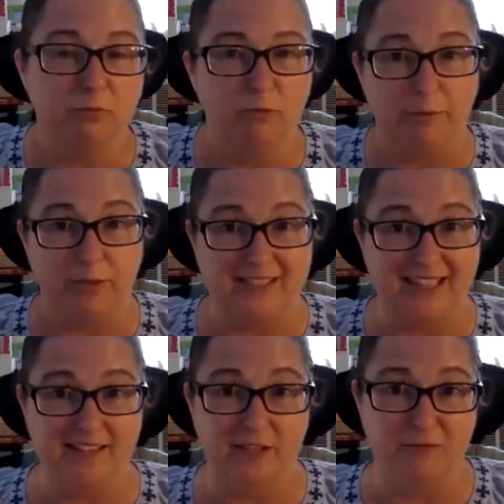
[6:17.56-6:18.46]

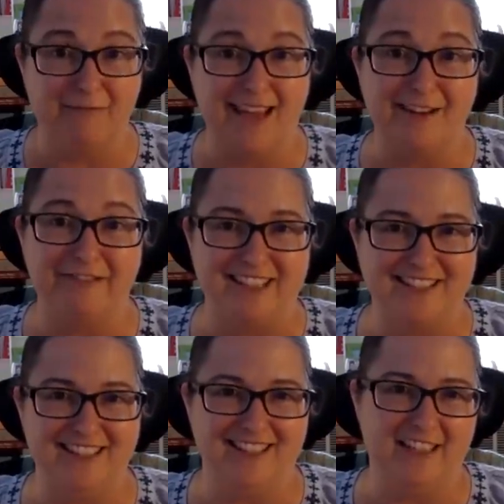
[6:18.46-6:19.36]
represented or
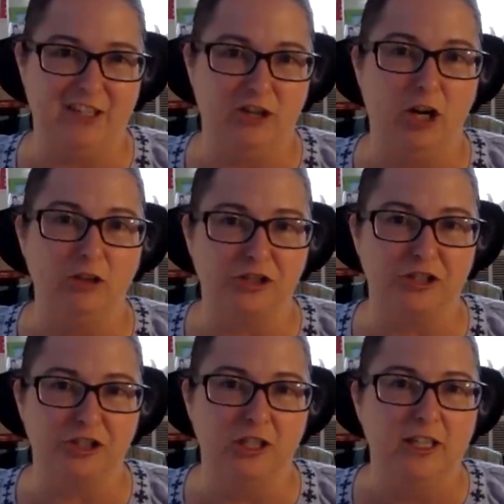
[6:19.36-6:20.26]
manifested in
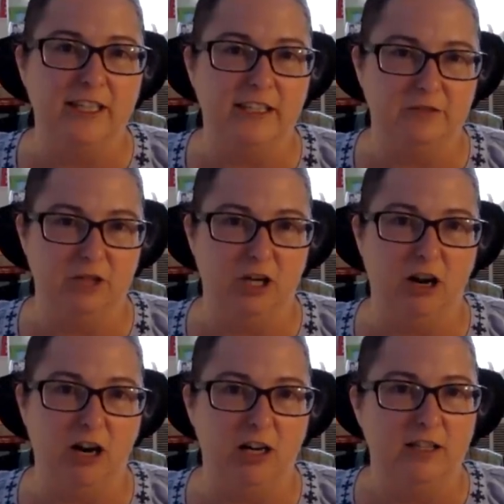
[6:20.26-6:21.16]
culture, in
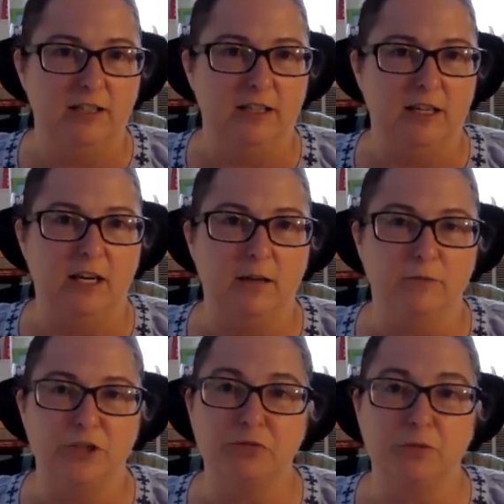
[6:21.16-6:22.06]
law, um,
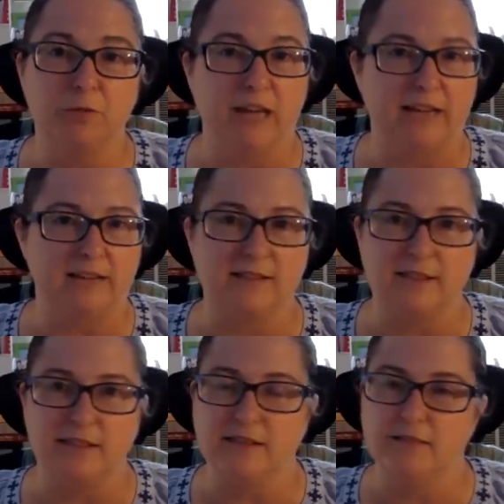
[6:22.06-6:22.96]
ritual
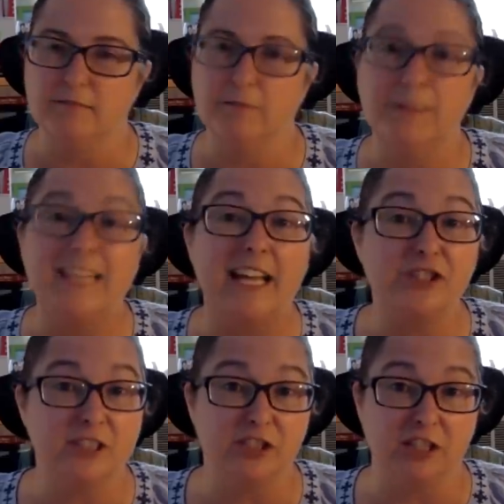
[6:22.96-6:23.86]
practices,
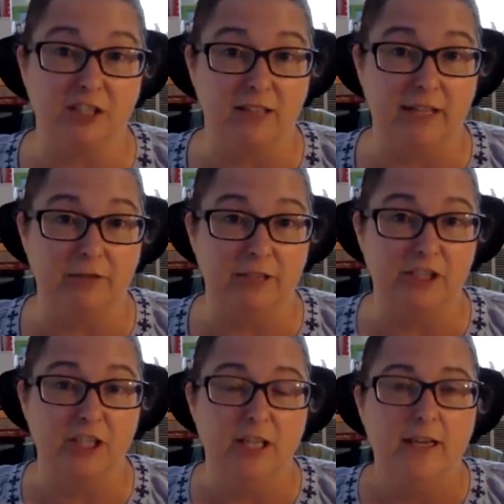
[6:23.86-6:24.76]
potentially shared
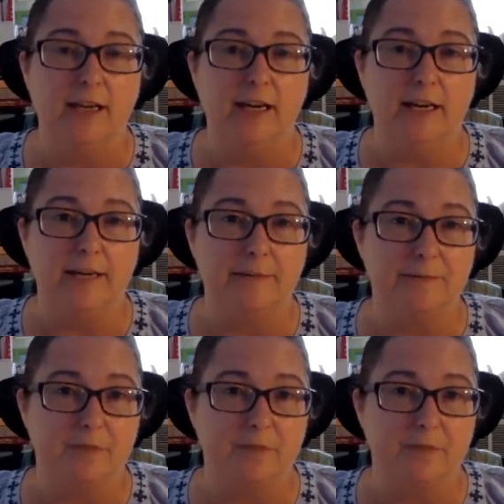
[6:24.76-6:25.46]
language, um,